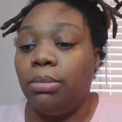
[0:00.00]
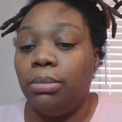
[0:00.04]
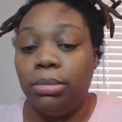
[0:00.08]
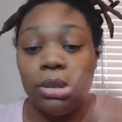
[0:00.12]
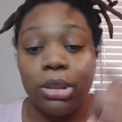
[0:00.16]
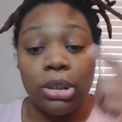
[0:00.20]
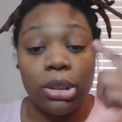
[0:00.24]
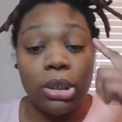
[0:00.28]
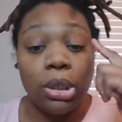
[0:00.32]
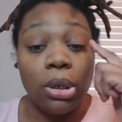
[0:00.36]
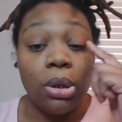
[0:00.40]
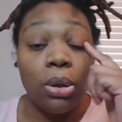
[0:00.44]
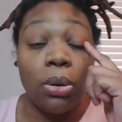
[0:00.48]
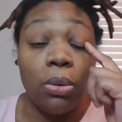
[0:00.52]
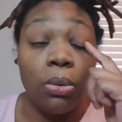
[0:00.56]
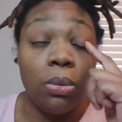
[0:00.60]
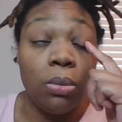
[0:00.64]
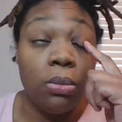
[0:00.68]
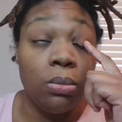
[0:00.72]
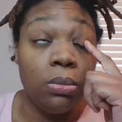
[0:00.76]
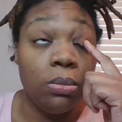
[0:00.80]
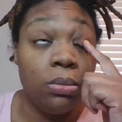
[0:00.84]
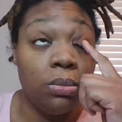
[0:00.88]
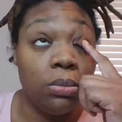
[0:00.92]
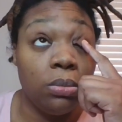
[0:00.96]
So
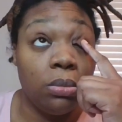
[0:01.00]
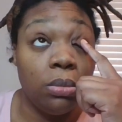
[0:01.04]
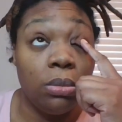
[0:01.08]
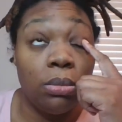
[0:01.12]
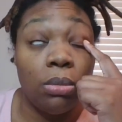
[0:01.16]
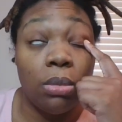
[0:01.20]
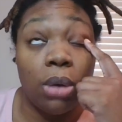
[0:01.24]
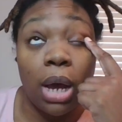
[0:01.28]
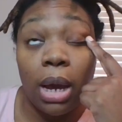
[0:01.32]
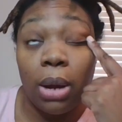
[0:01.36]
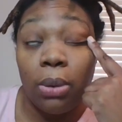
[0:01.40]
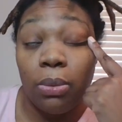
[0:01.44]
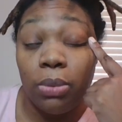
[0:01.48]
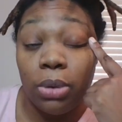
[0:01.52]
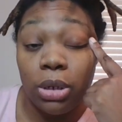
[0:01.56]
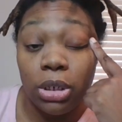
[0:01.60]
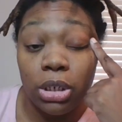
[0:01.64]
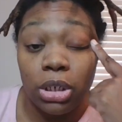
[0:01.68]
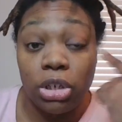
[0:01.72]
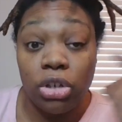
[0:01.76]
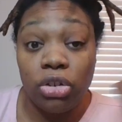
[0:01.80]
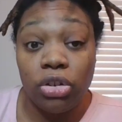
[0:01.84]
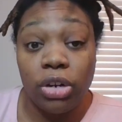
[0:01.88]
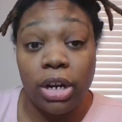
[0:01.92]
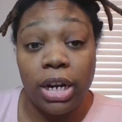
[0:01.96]
I would
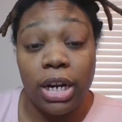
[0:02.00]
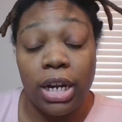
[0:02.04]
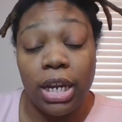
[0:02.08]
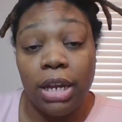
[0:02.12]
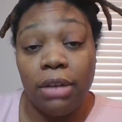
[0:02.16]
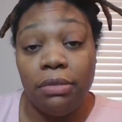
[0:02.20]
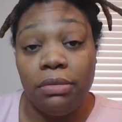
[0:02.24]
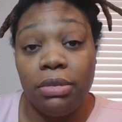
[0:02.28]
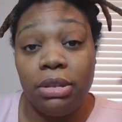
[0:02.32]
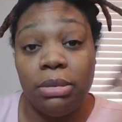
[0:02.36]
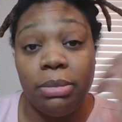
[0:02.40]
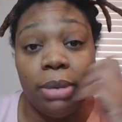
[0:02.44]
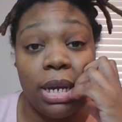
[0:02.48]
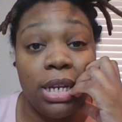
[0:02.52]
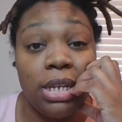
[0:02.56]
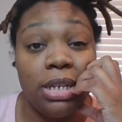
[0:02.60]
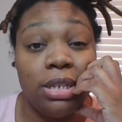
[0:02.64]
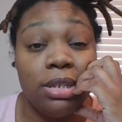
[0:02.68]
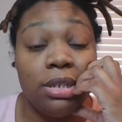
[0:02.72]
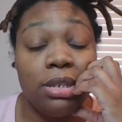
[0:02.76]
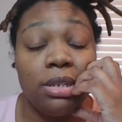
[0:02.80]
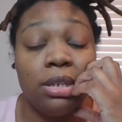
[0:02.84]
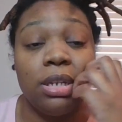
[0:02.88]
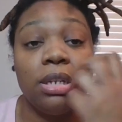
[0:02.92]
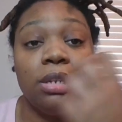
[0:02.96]
just try to give
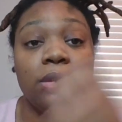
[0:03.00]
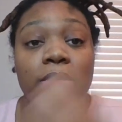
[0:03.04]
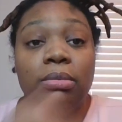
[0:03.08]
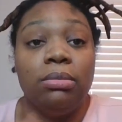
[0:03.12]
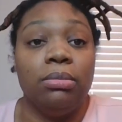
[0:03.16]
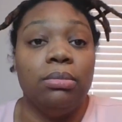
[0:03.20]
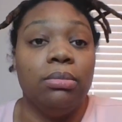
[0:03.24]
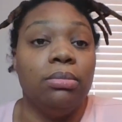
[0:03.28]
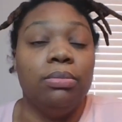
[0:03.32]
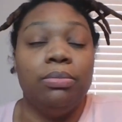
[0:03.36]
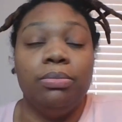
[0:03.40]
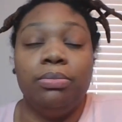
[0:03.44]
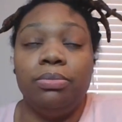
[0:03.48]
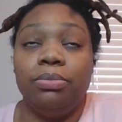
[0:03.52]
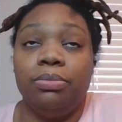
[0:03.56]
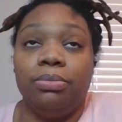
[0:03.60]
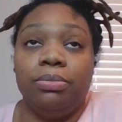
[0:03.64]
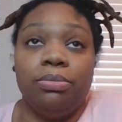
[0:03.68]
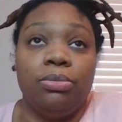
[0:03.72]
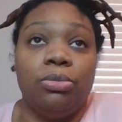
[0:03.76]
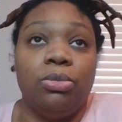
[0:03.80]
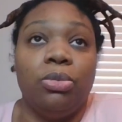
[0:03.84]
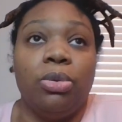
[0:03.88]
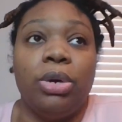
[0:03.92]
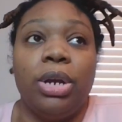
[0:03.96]
space and
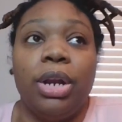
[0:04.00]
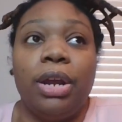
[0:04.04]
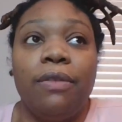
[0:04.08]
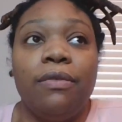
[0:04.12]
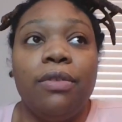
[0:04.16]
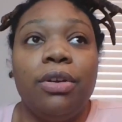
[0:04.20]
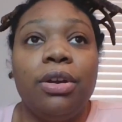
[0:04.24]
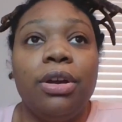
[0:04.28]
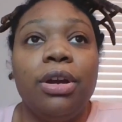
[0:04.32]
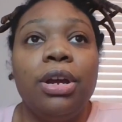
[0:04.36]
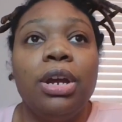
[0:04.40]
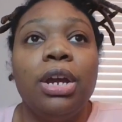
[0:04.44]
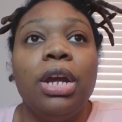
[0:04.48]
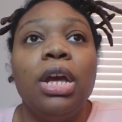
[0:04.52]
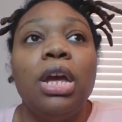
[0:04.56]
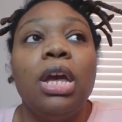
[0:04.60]
whatever.